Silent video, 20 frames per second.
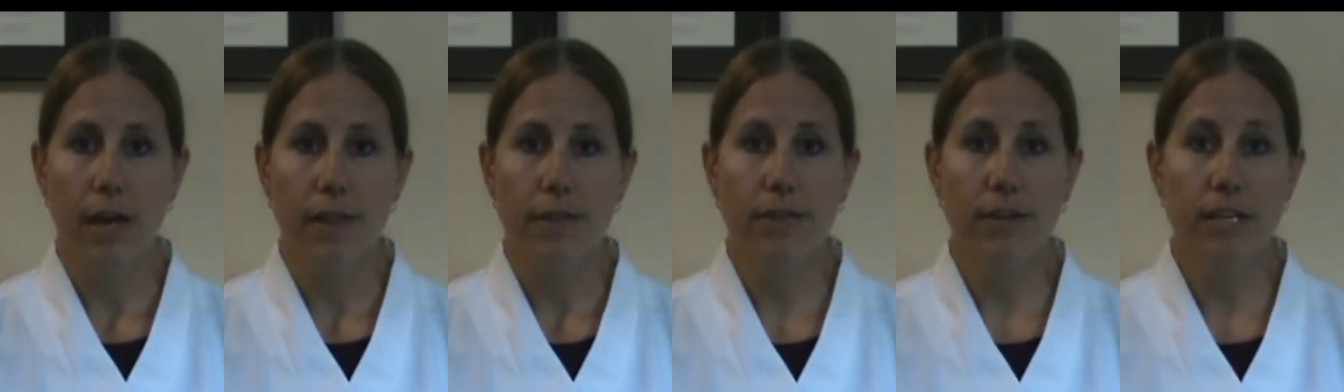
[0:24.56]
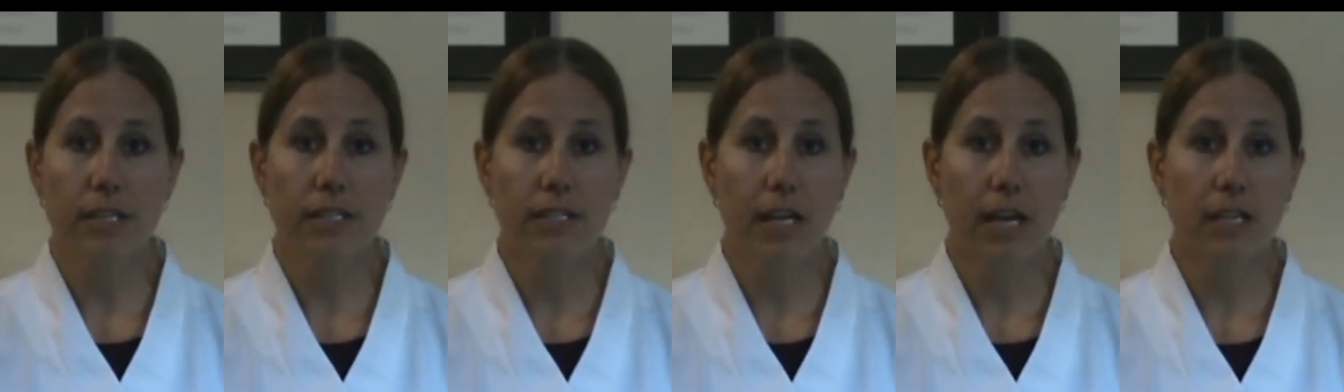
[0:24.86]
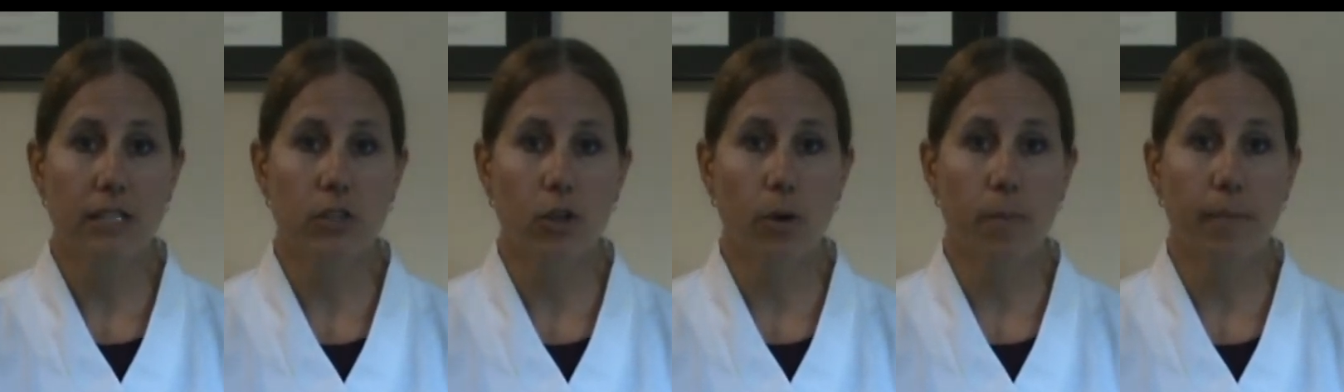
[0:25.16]
These
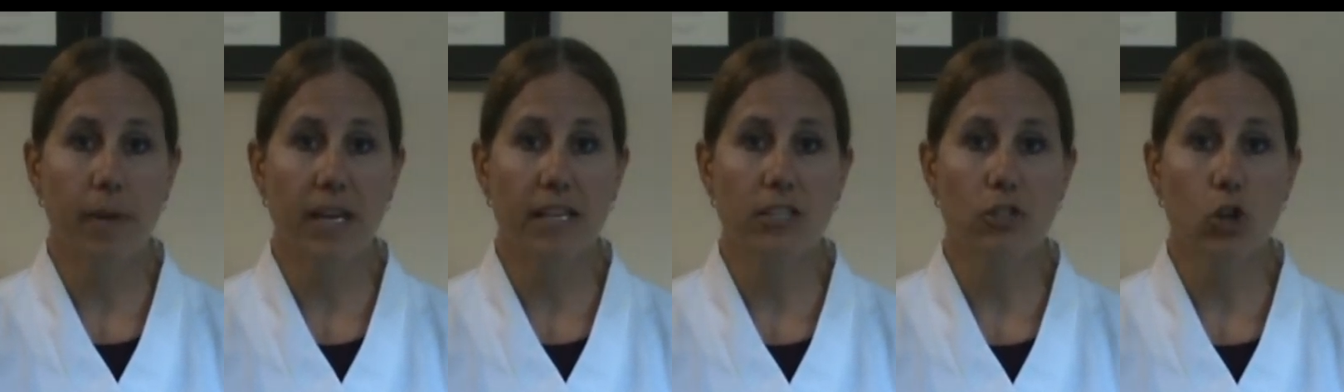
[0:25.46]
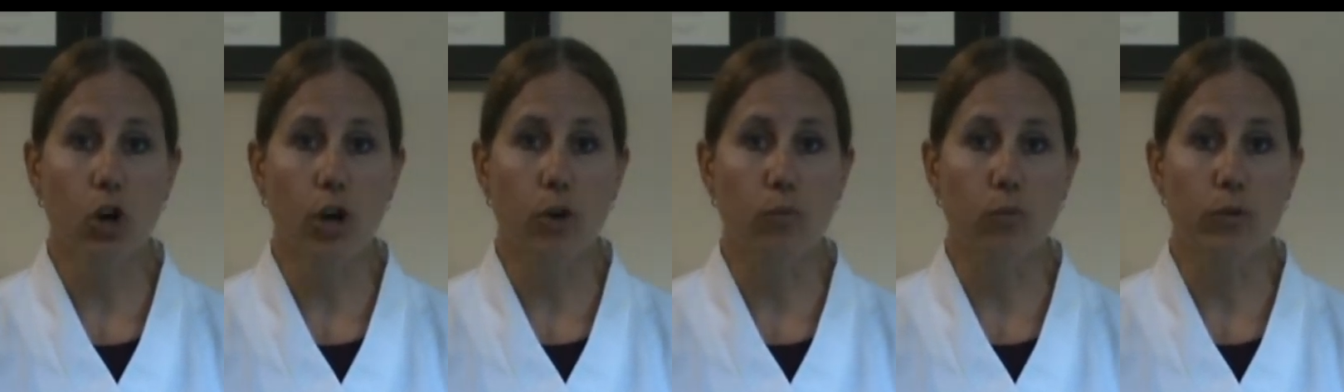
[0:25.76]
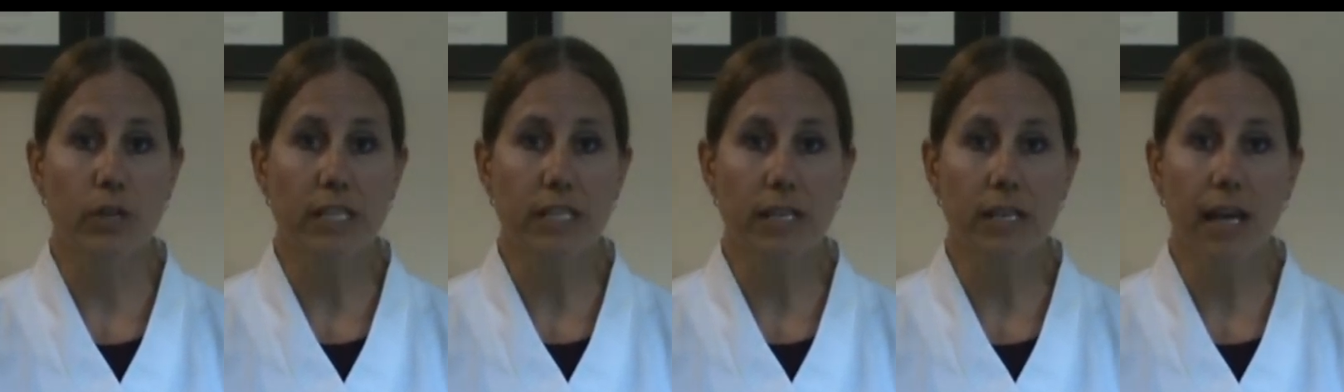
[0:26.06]
tests are based on
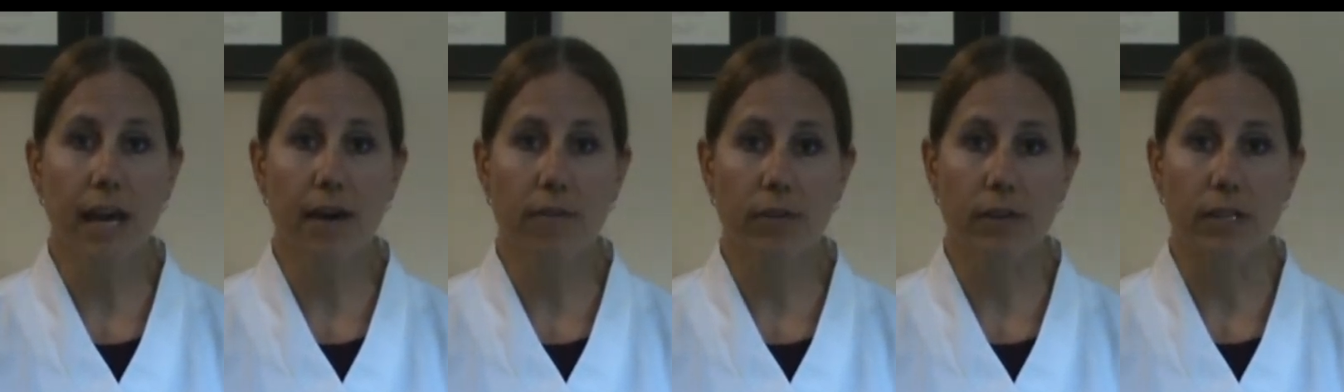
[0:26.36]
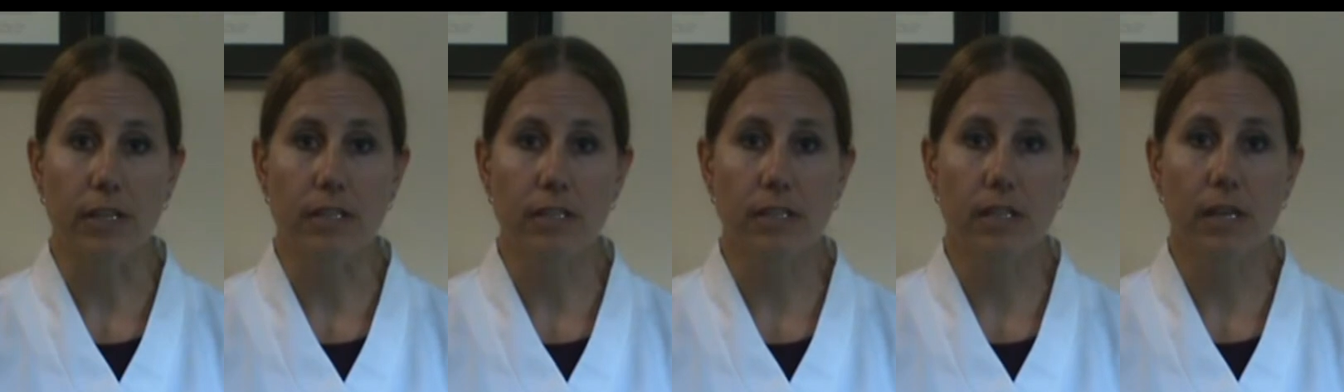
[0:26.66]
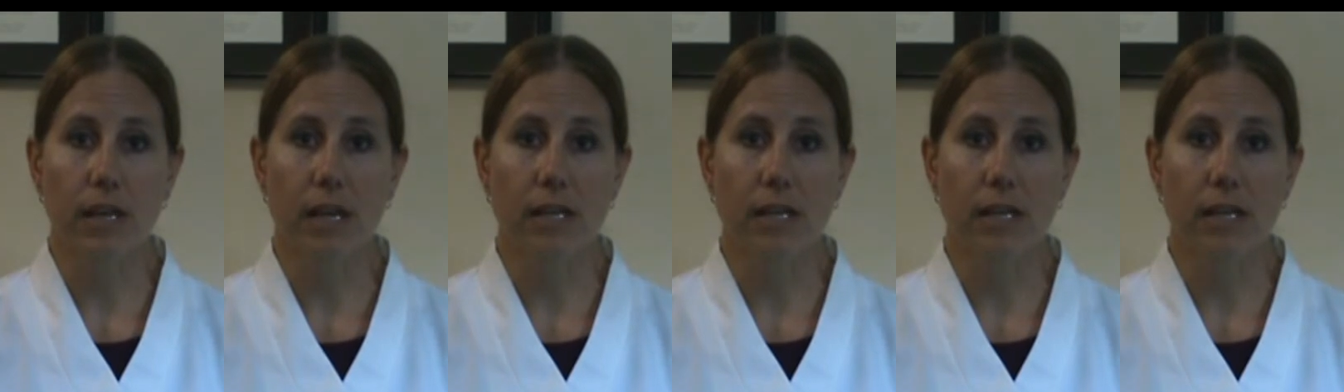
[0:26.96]
recent evidence,